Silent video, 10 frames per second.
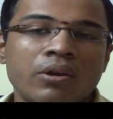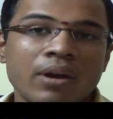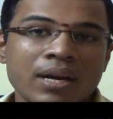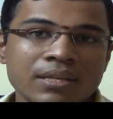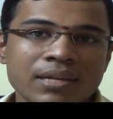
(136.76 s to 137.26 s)
Do
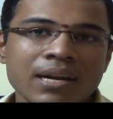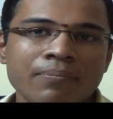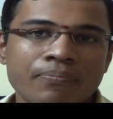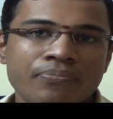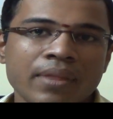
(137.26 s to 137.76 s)
you understand?
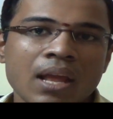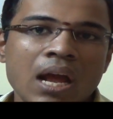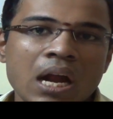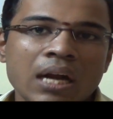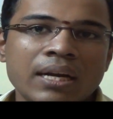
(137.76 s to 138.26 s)

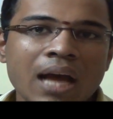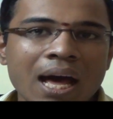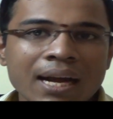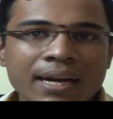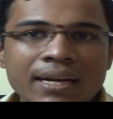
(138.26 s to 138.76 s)

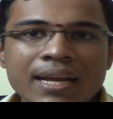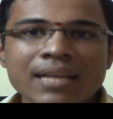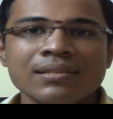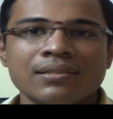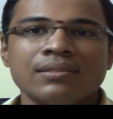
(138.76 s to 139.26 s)

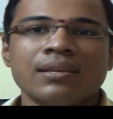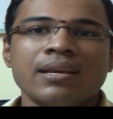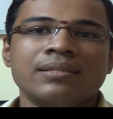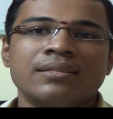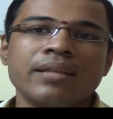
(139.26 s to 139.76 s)
Darkness
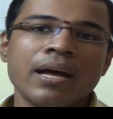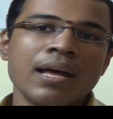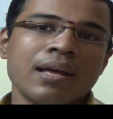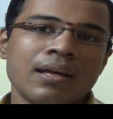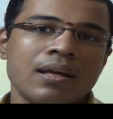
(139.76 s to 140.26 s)
is
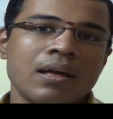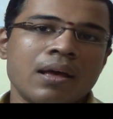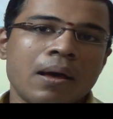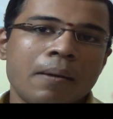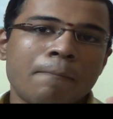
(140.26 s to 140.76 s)
the
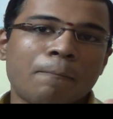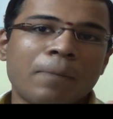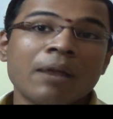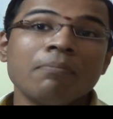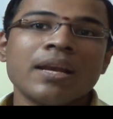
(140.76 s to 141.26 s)

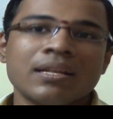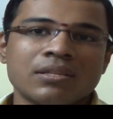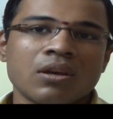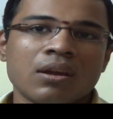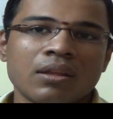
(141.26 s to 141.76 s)

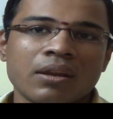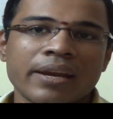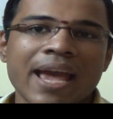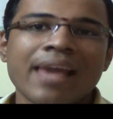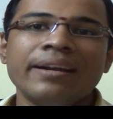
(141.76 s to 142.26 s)
permanence or the
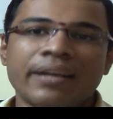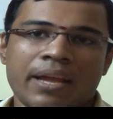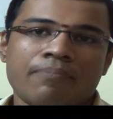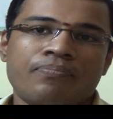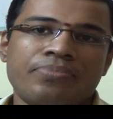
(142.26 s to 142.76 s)

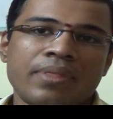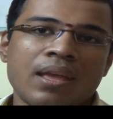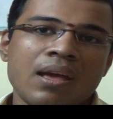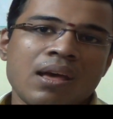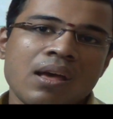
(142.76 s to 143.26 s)
reality,
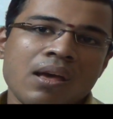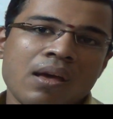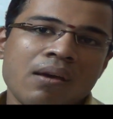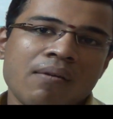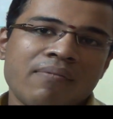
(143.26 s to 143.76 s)

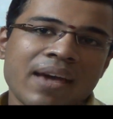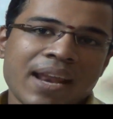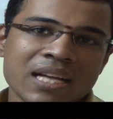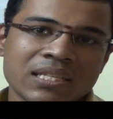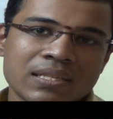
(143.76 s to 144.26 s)

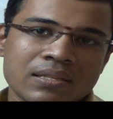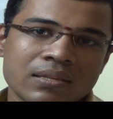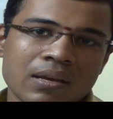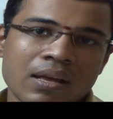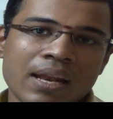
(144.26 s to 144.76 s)

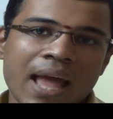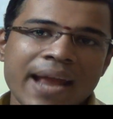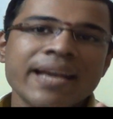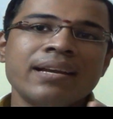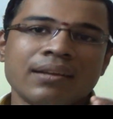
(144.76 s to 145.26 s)
whereas
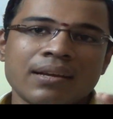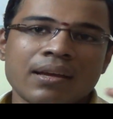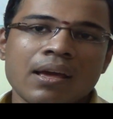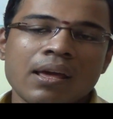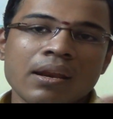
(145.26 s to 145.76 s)
light
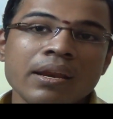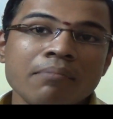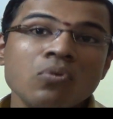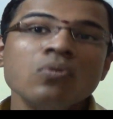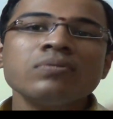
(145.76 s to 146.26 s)

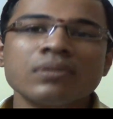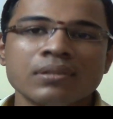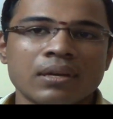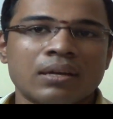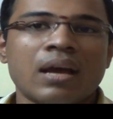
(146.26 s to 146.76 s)

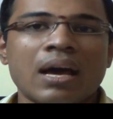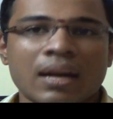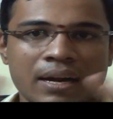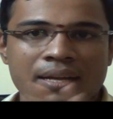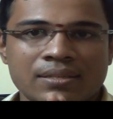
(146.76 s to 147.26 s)
removes
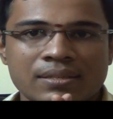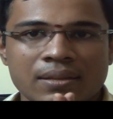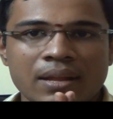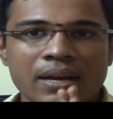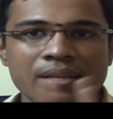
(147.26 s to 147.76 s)

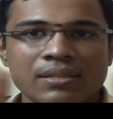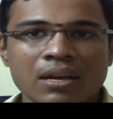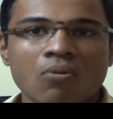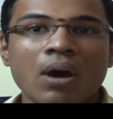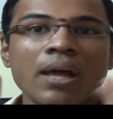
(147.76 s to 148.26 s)
darkness. That is
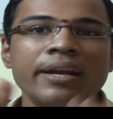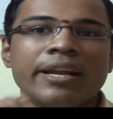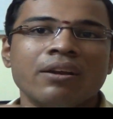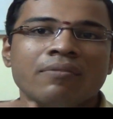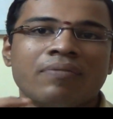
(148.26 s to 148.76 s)
the
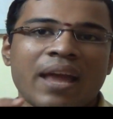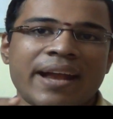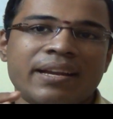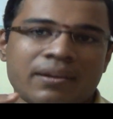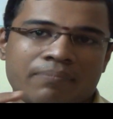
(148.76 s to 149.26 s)
quality of
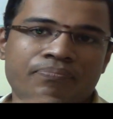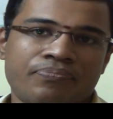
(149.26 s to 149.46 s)
light.